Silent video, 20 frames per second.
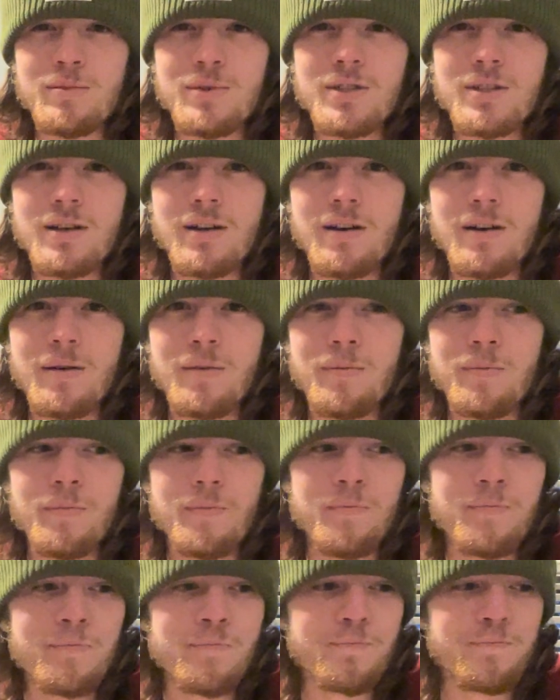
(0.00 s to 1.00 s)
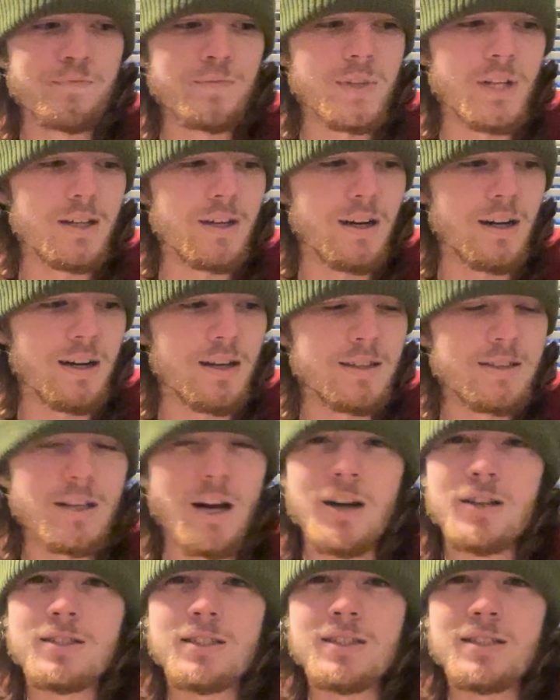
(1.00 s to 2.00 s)
some
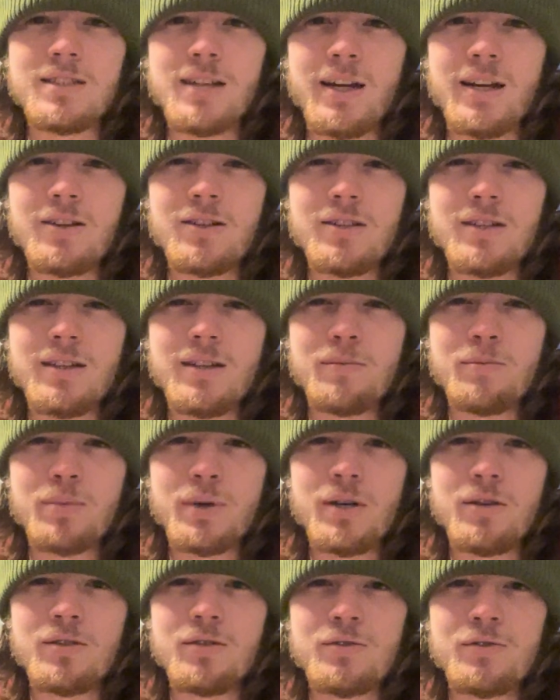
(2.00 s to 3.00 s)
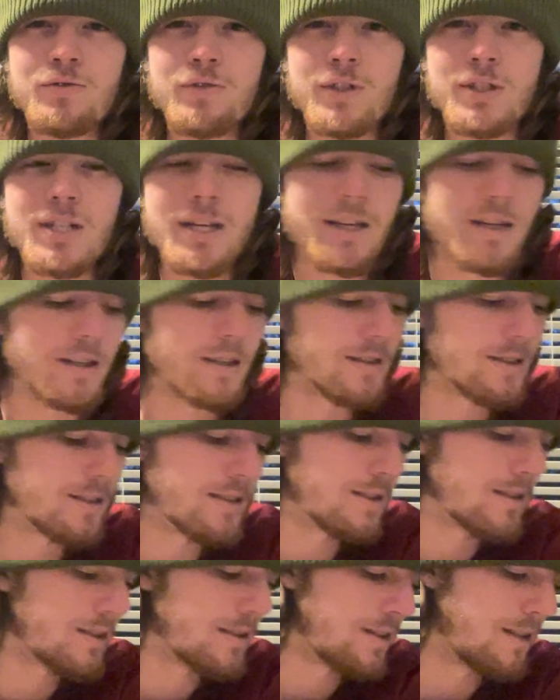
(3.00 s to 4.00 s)
doxycycline pills for
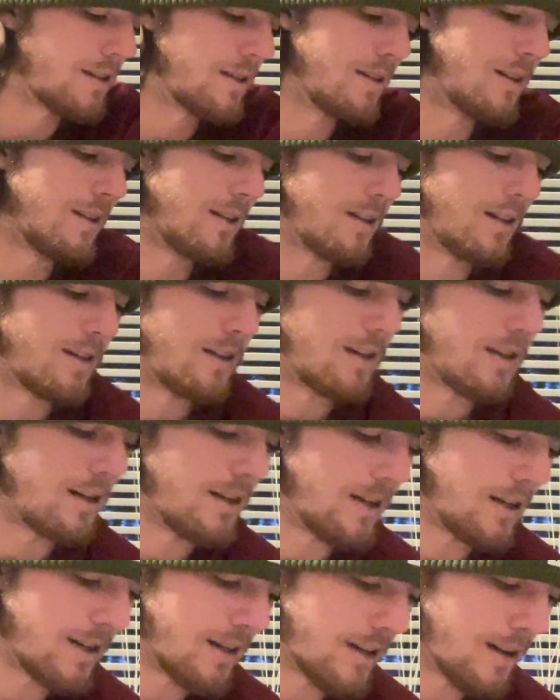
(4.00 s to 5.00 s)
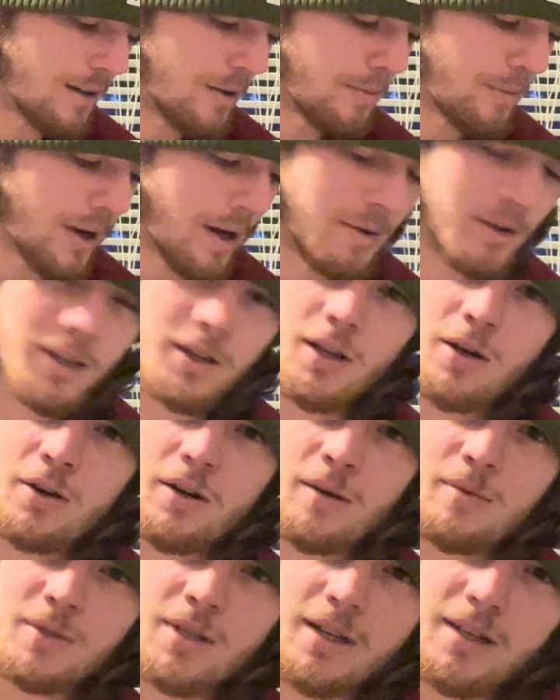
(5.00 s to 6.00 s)
ticks, and then I'll probably load
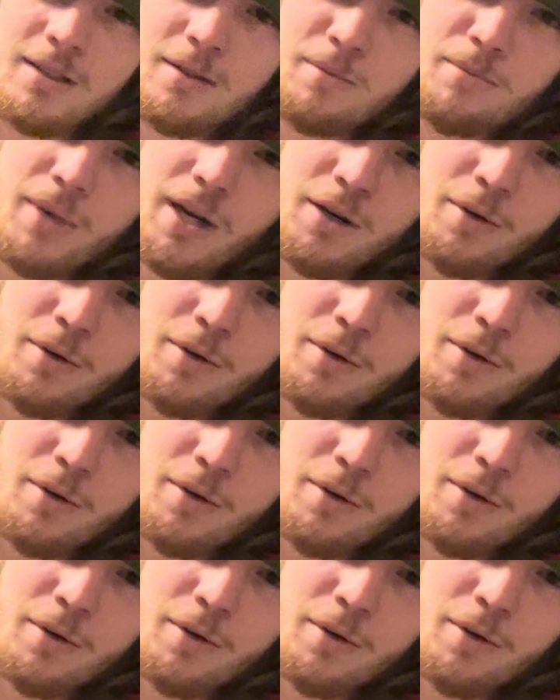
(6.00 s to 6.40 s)
up like some better